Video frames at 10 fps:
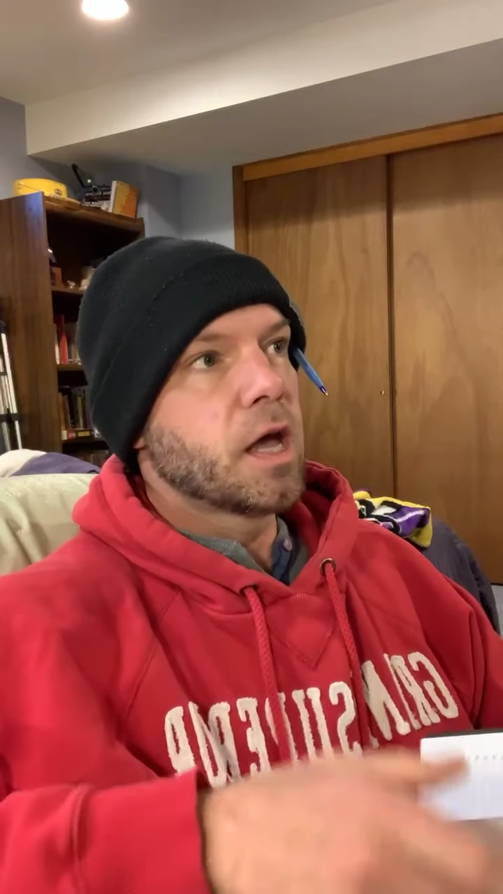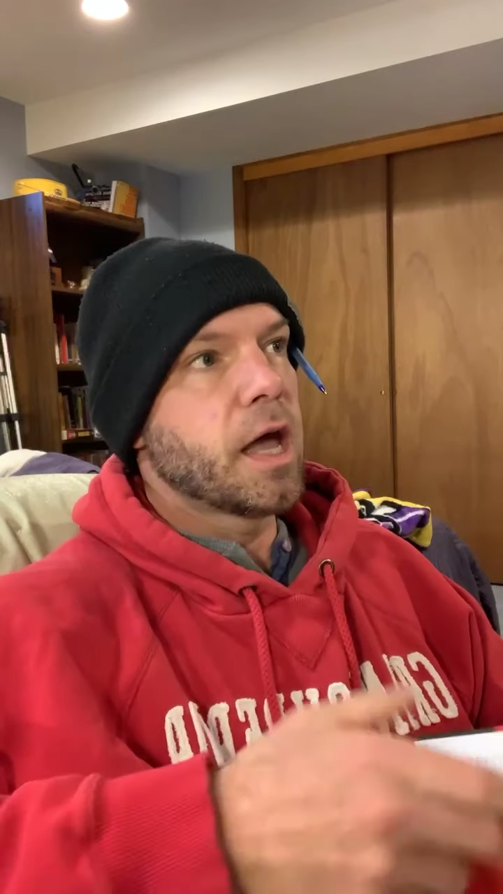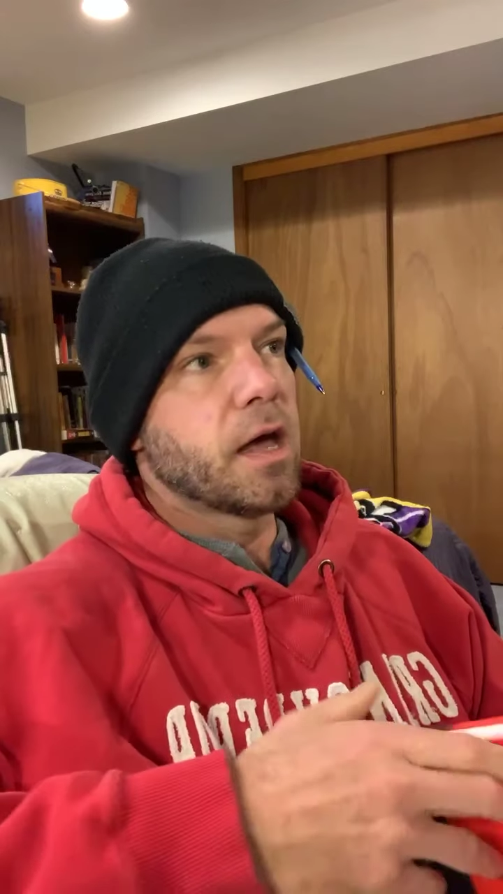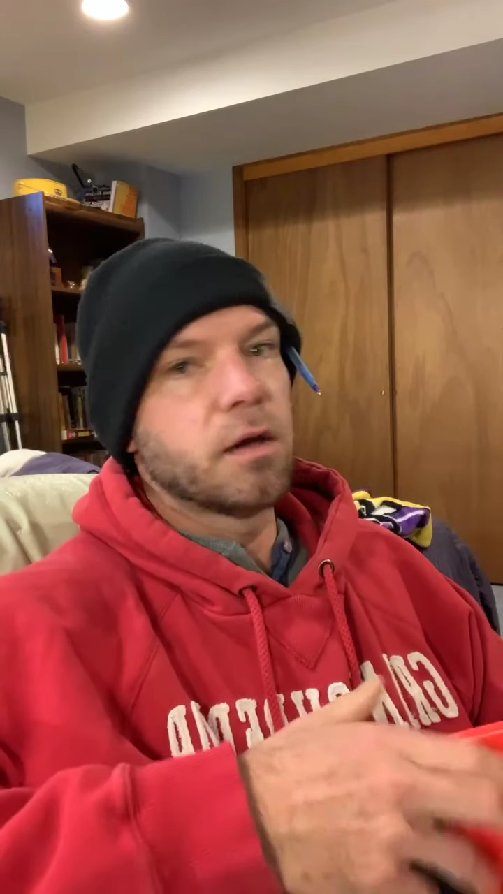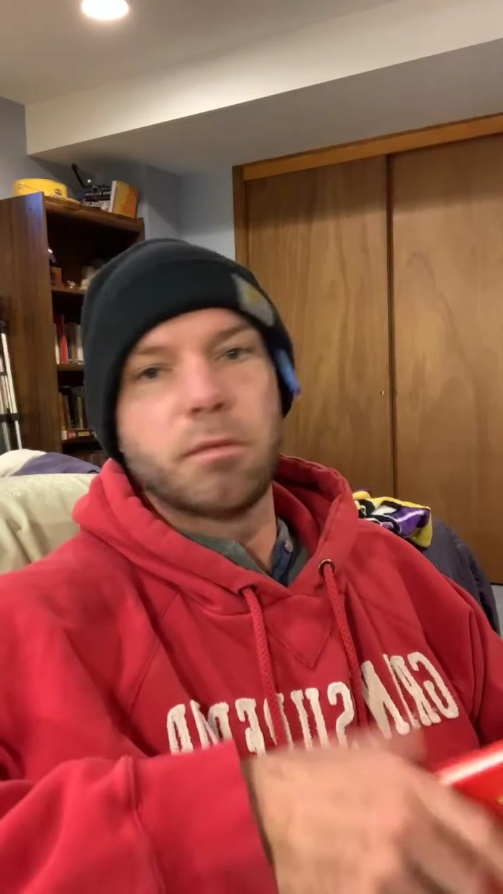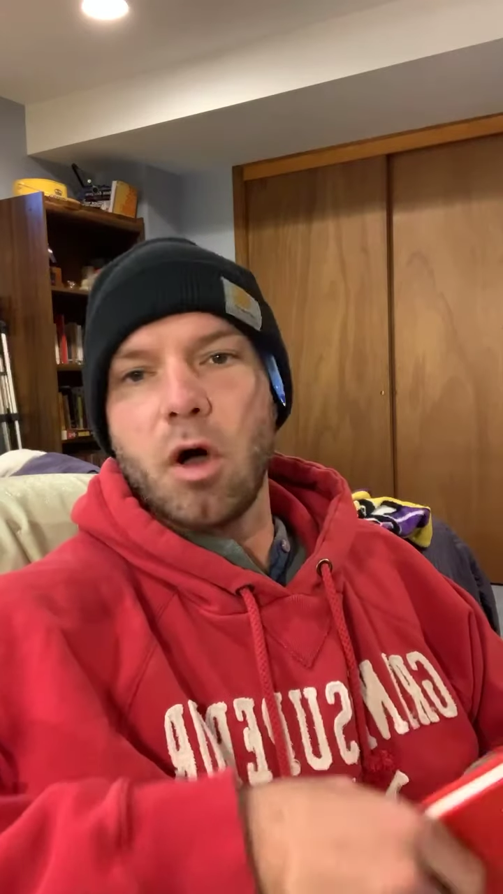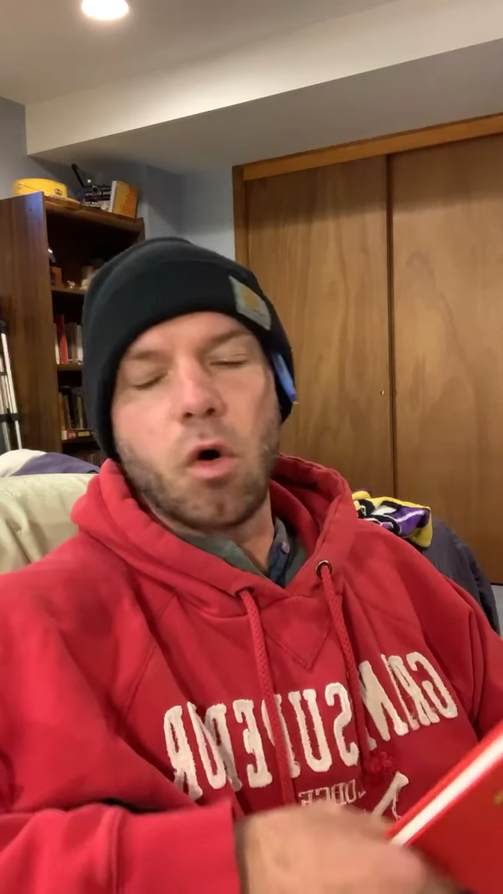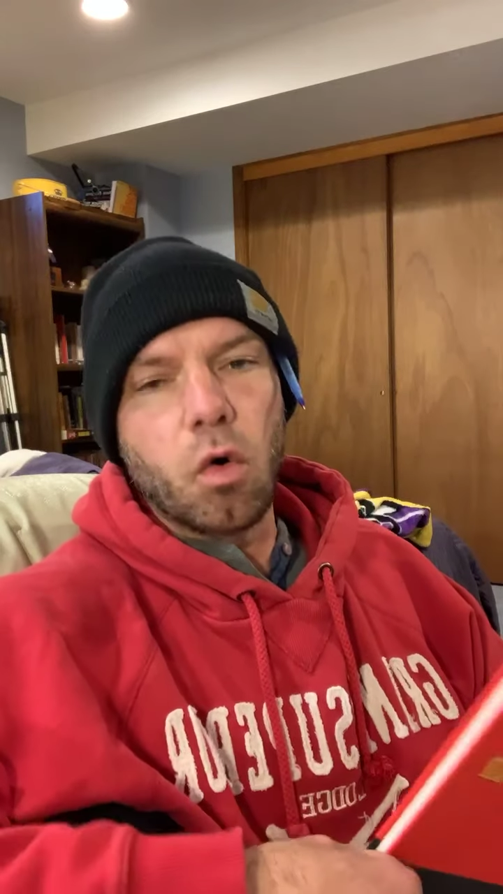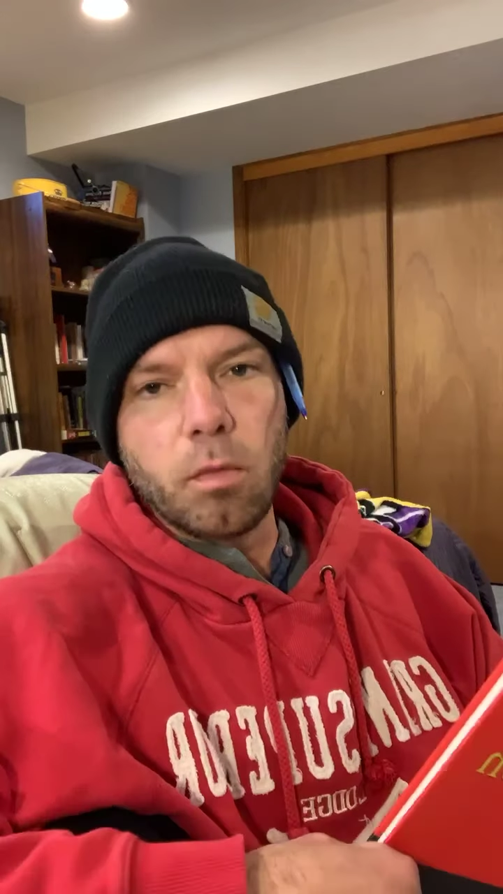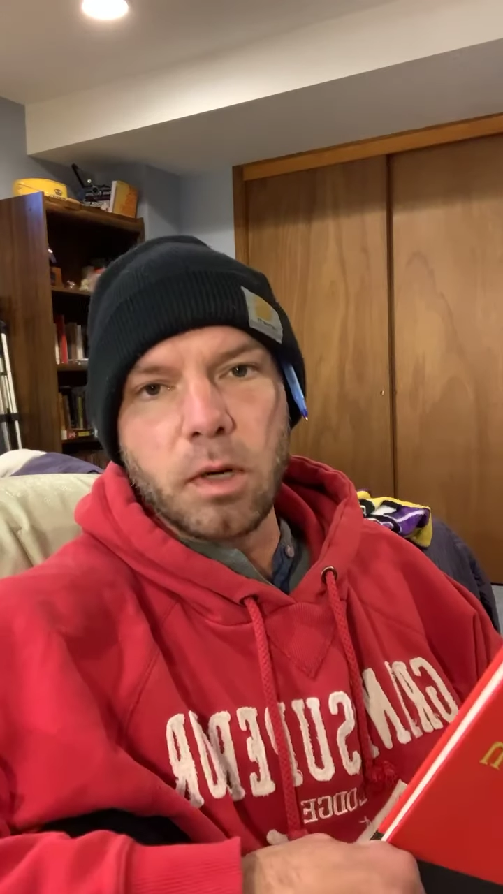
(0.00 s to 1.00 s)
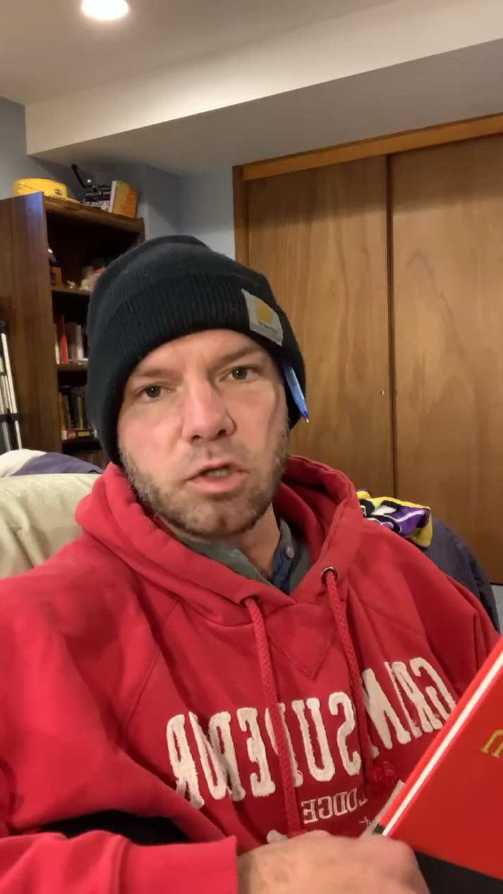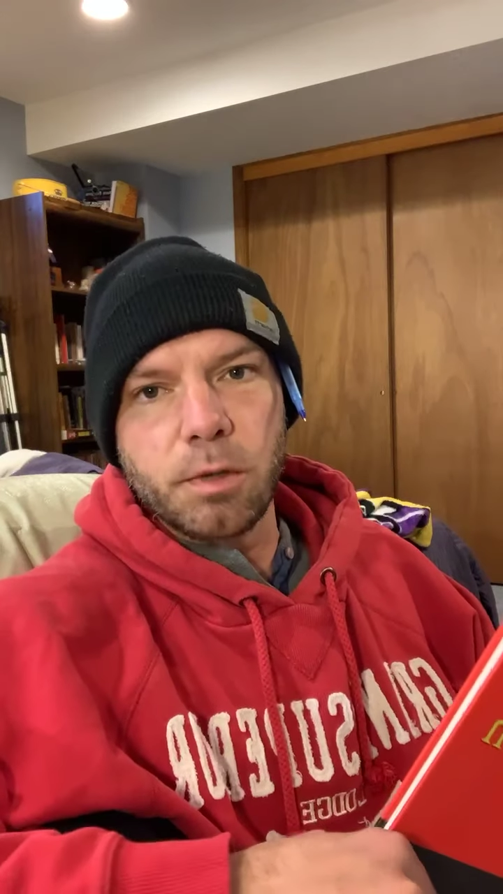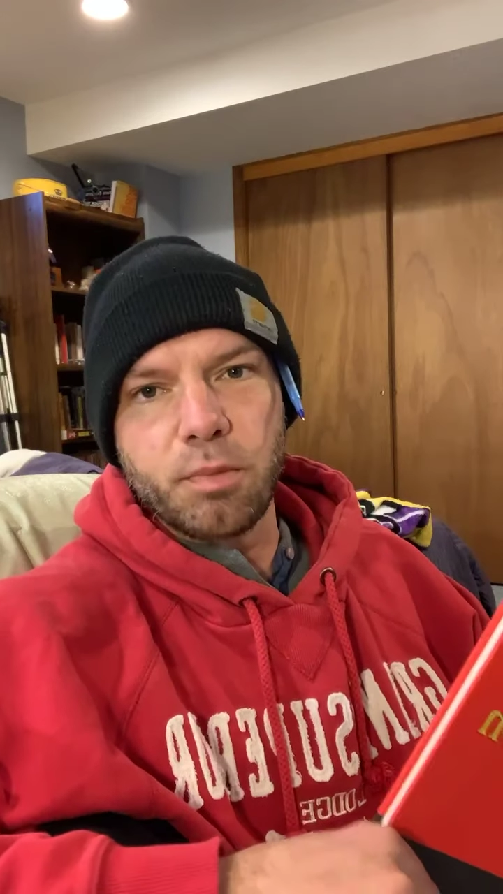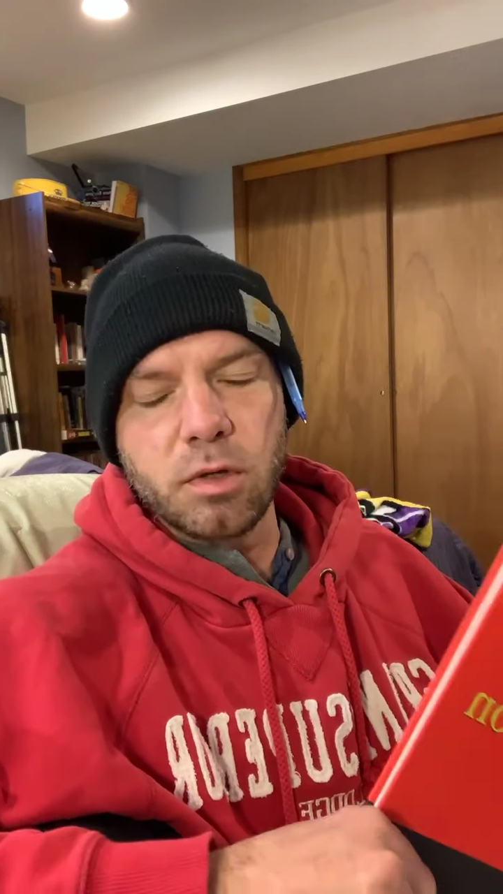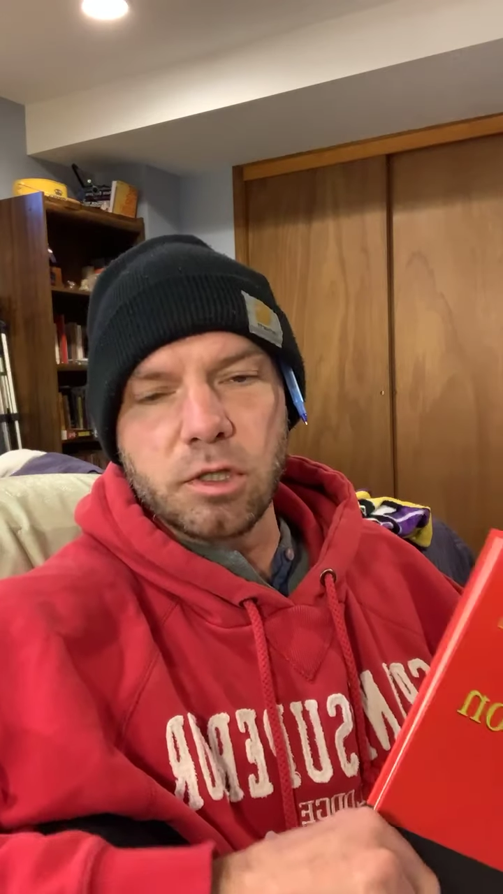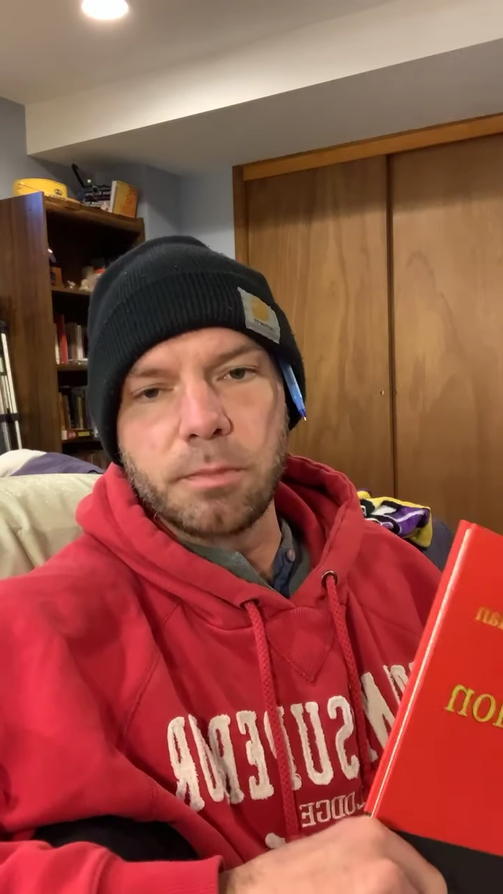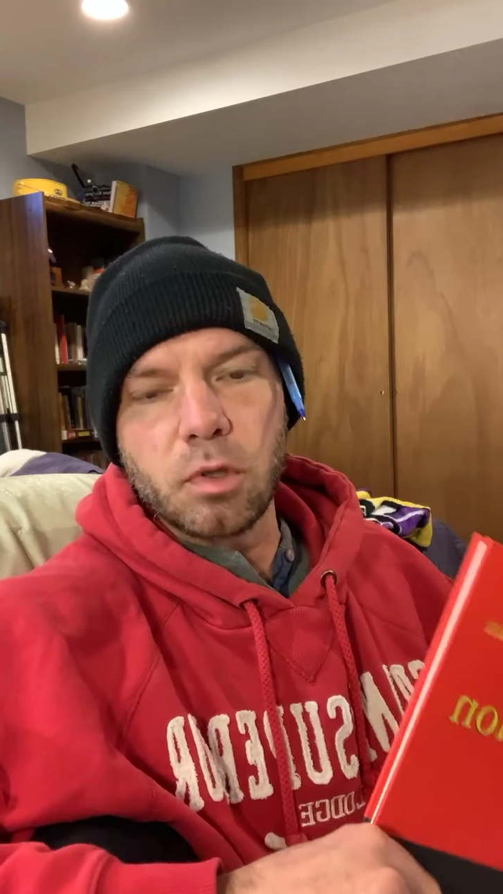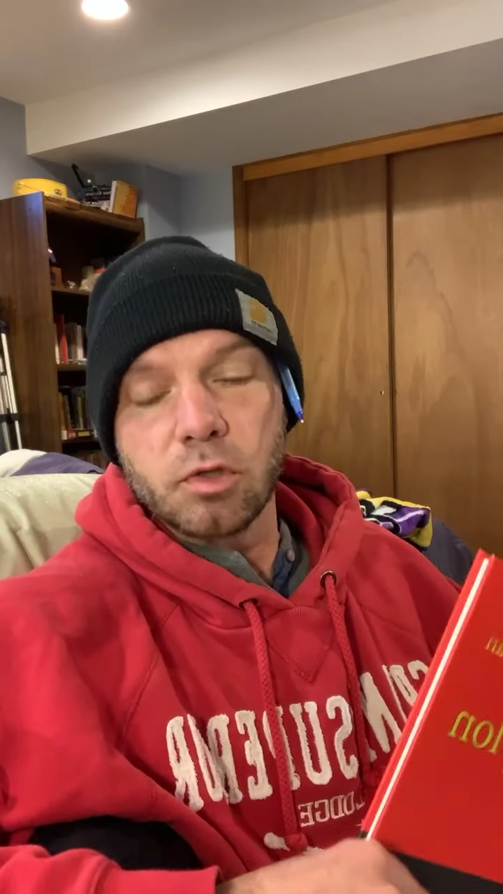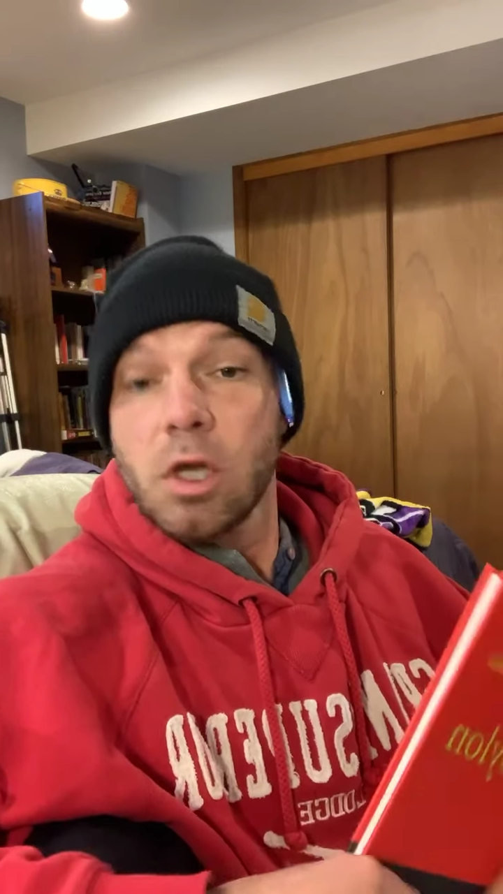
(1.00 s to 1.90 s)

and a whole bunch of principles.